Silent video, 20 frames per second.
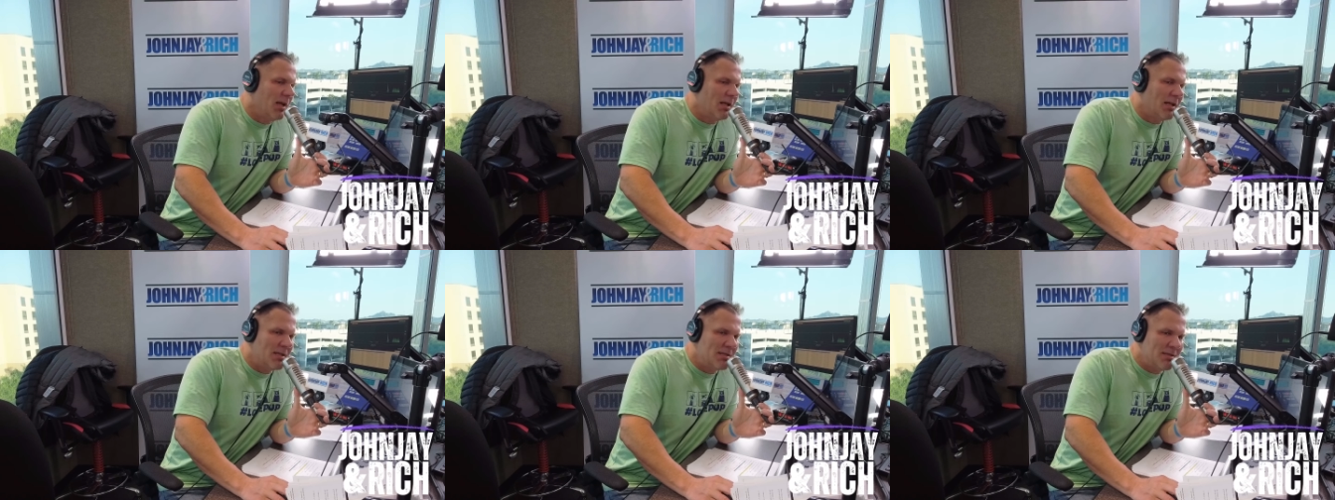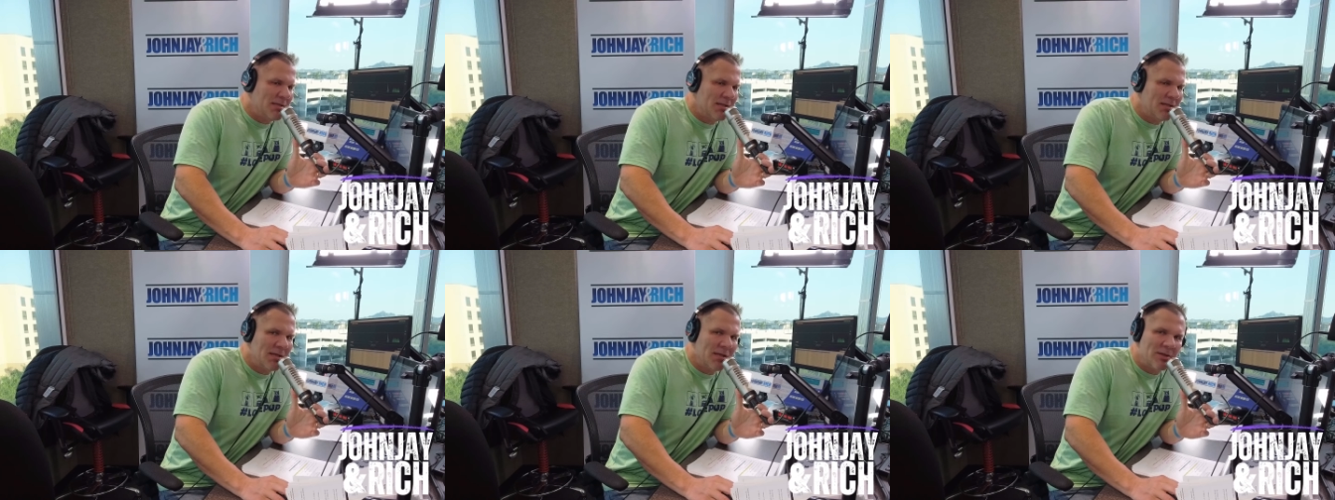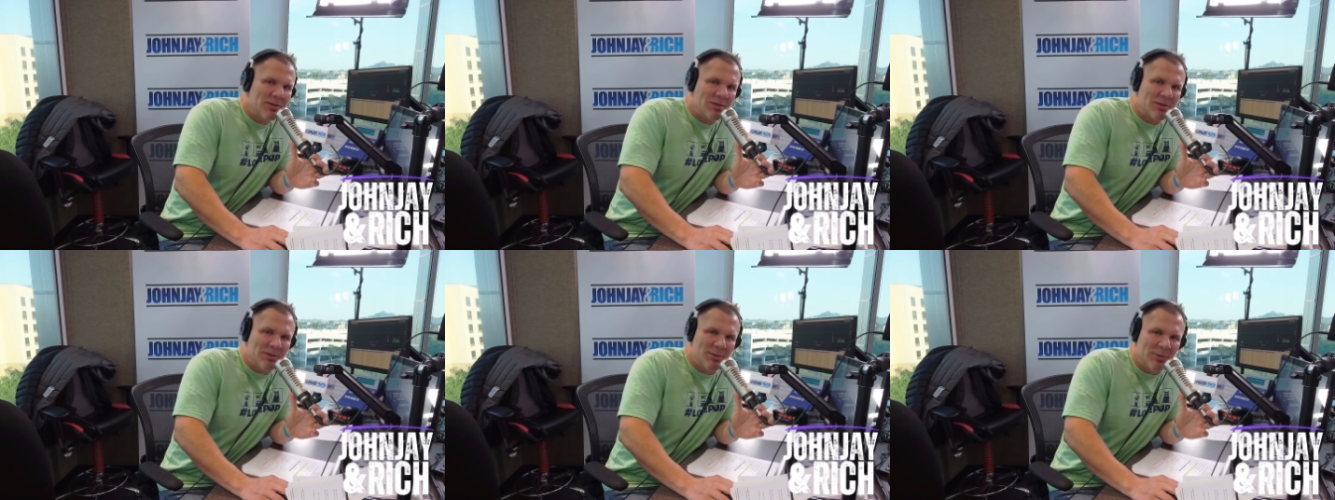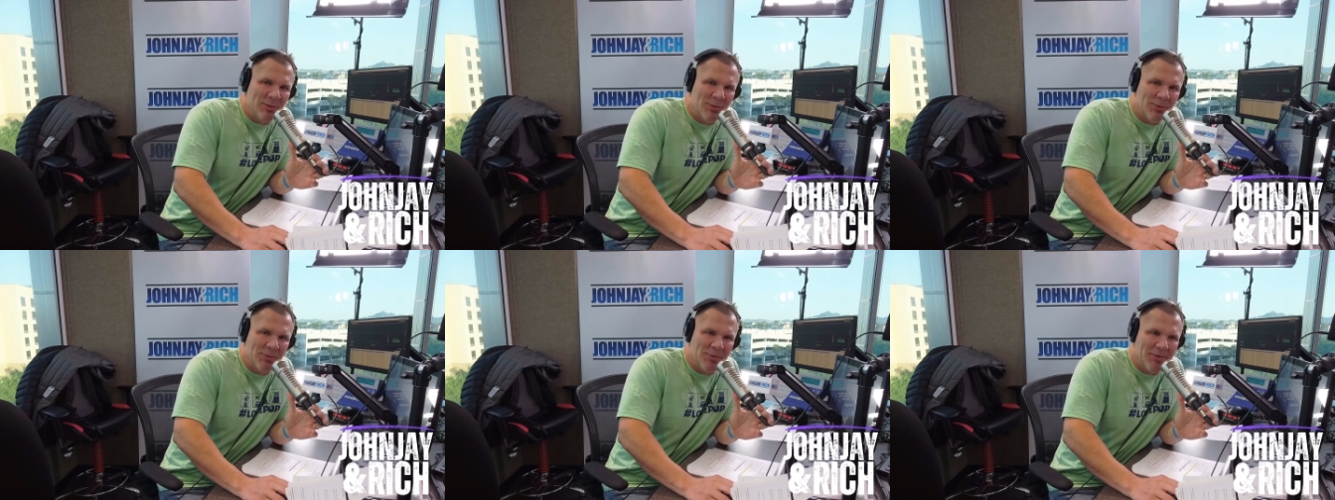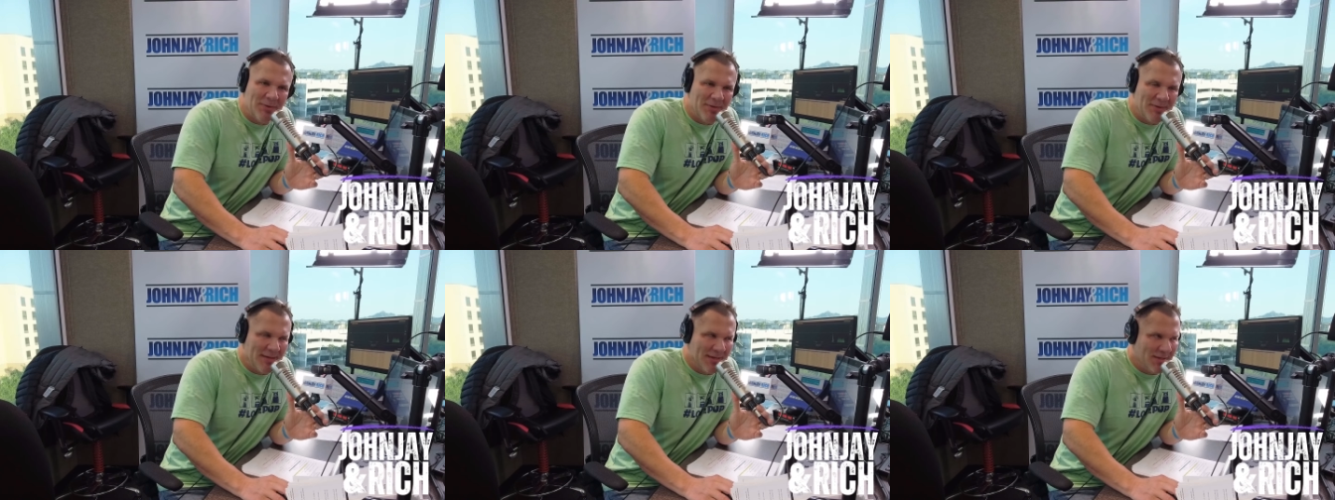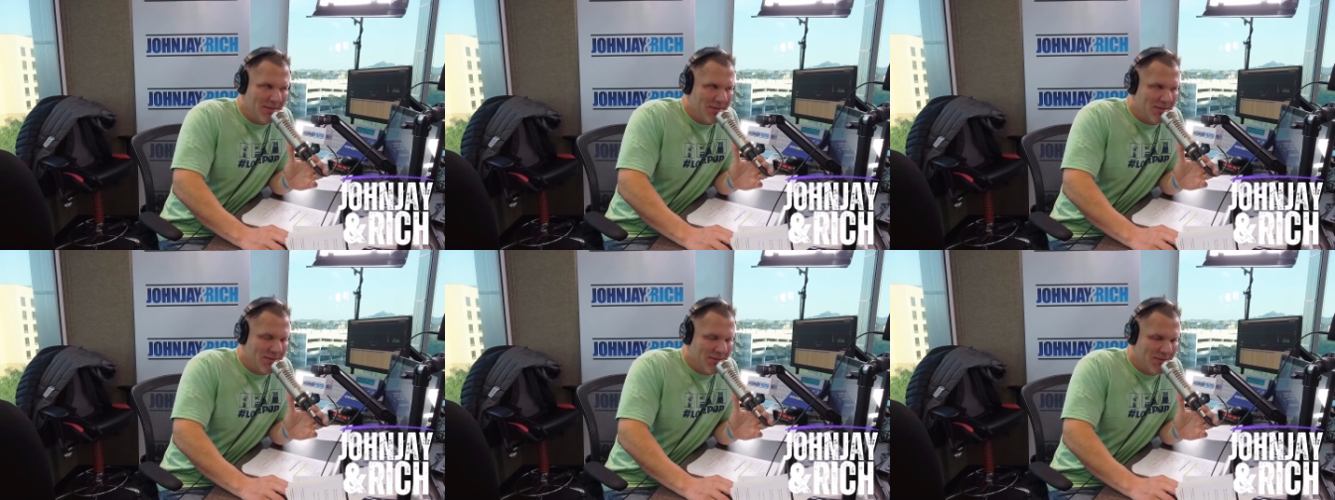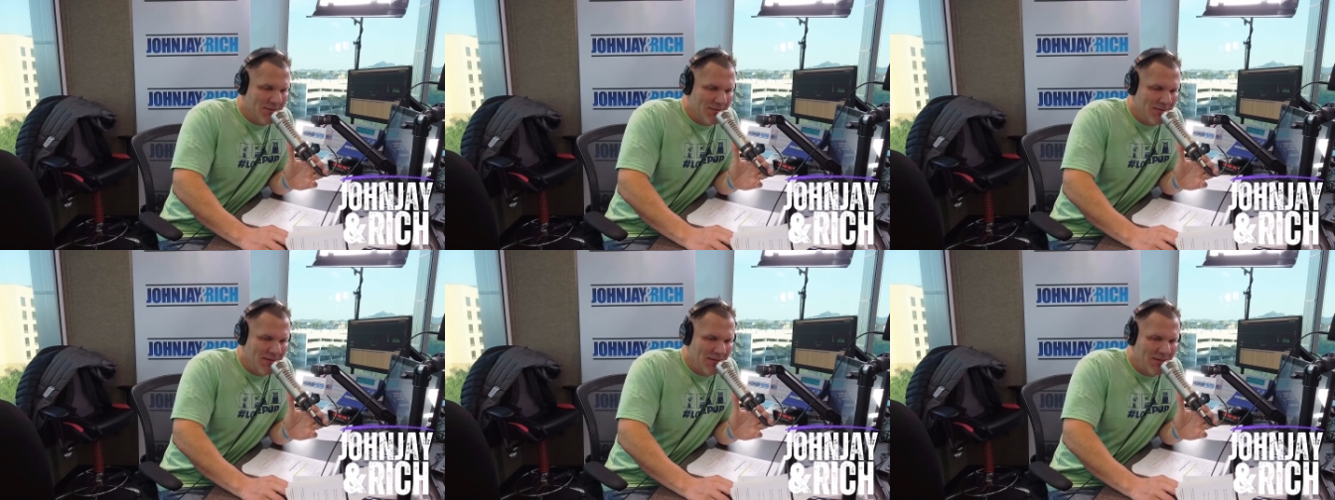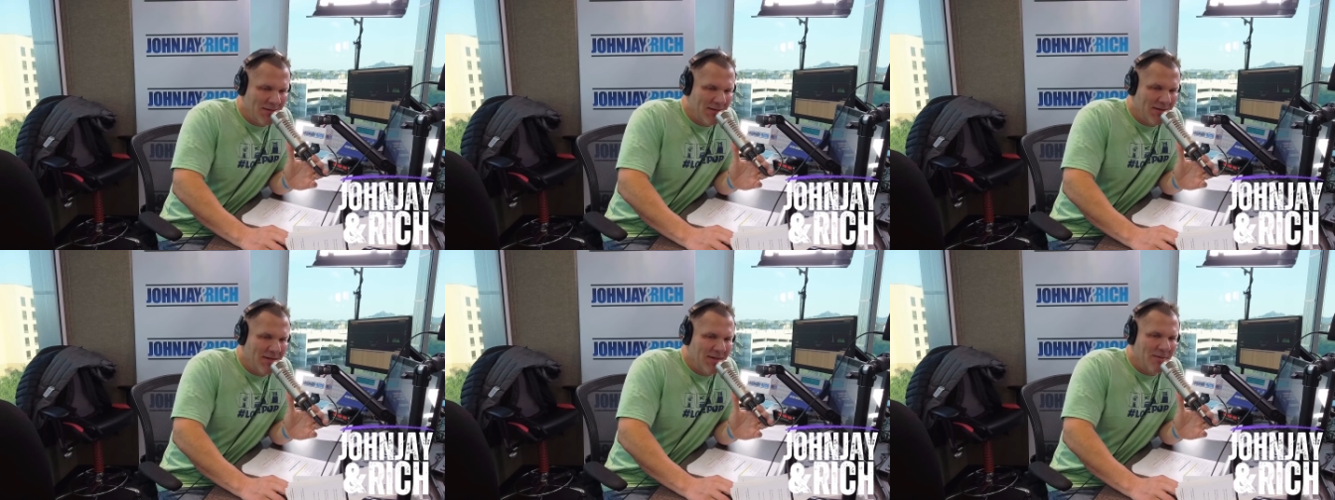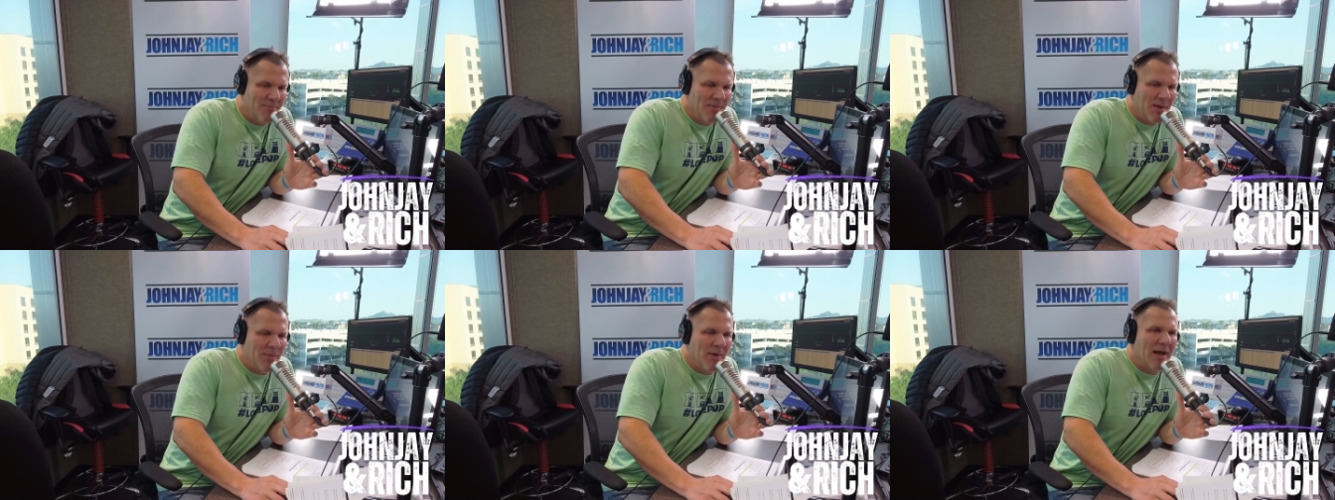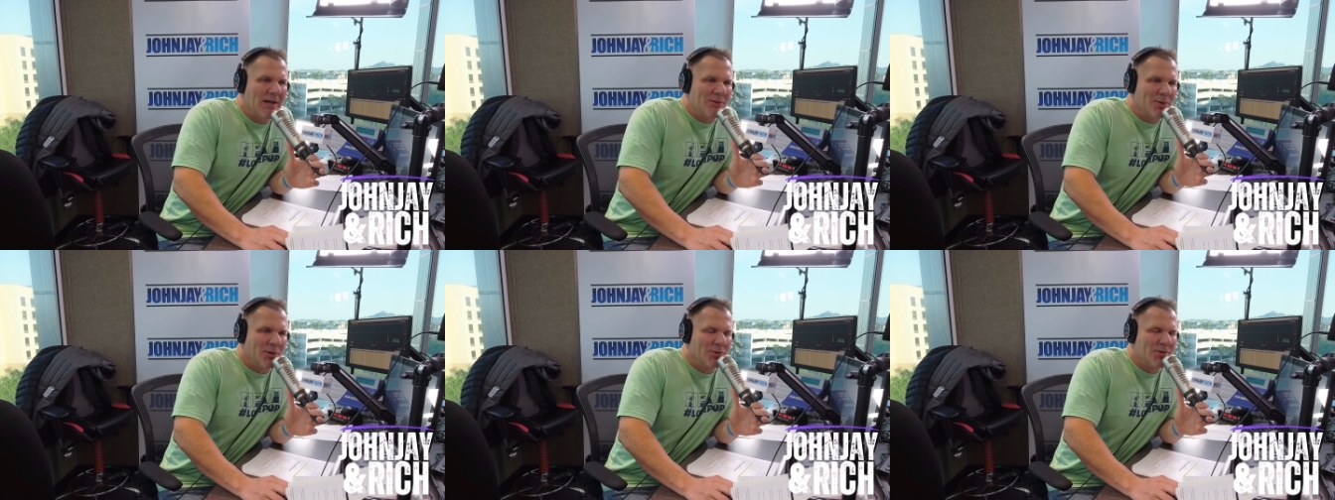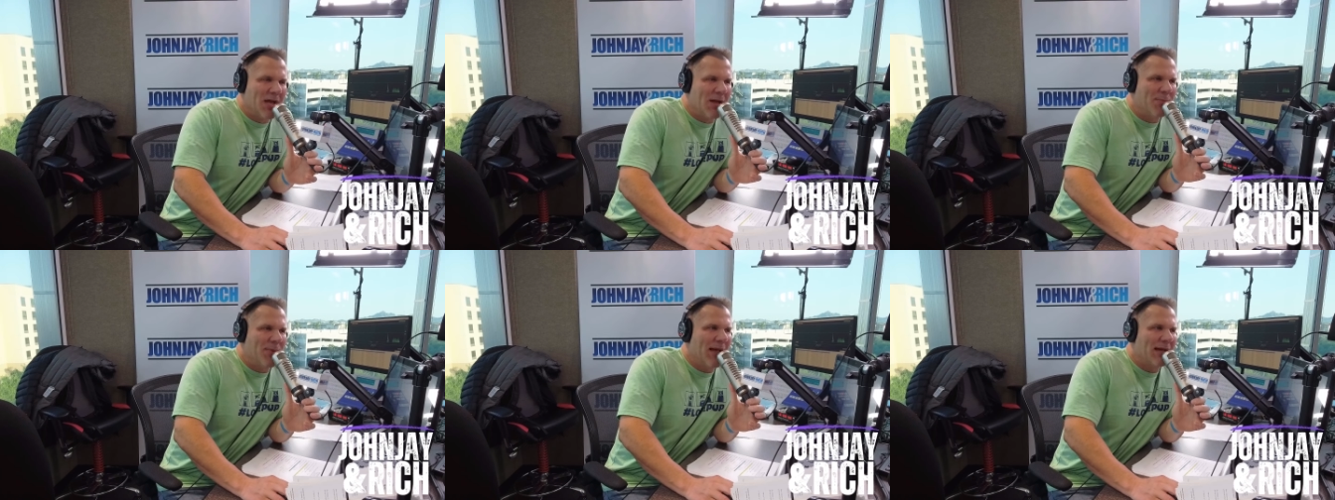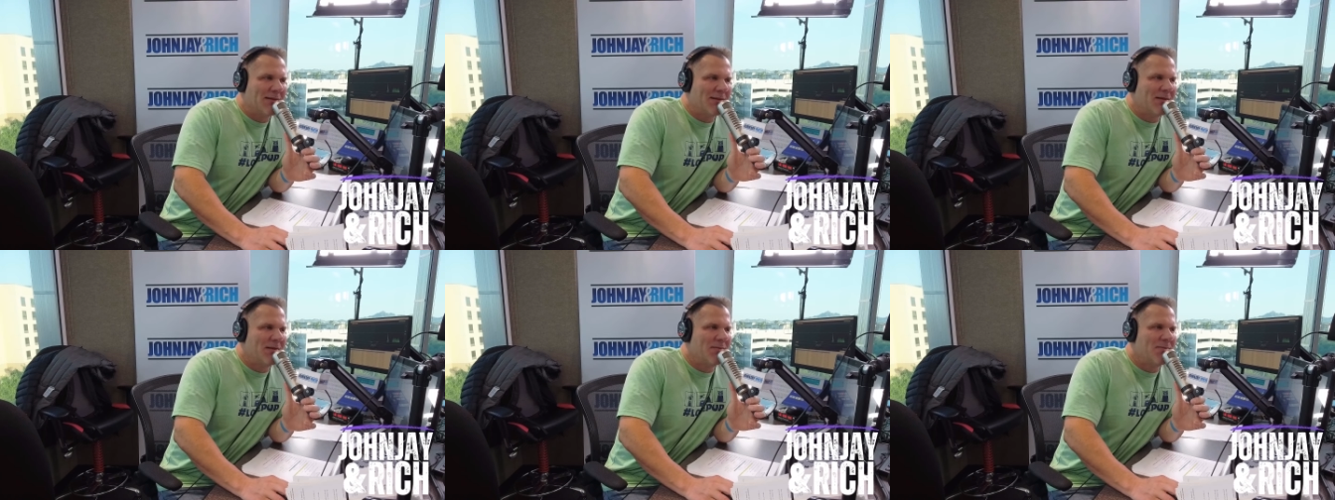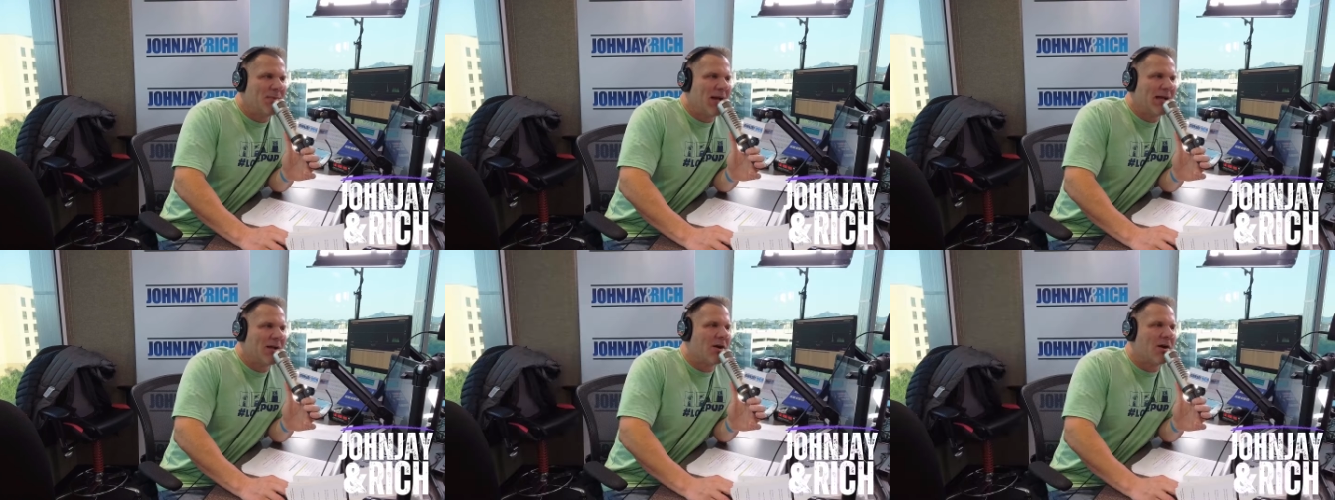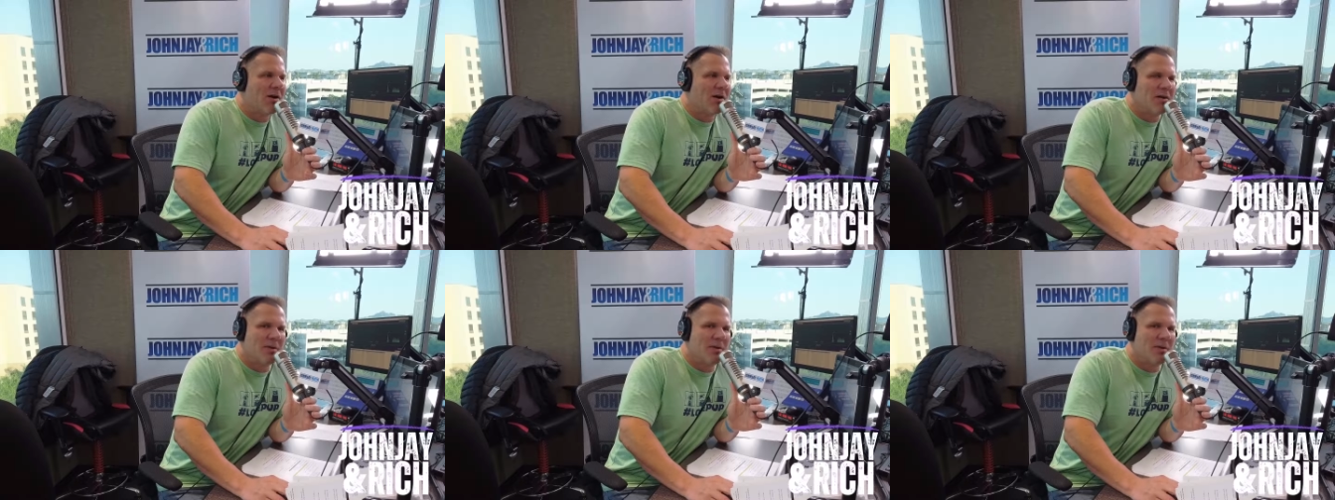listen to this. Remember, I told you I backed in my car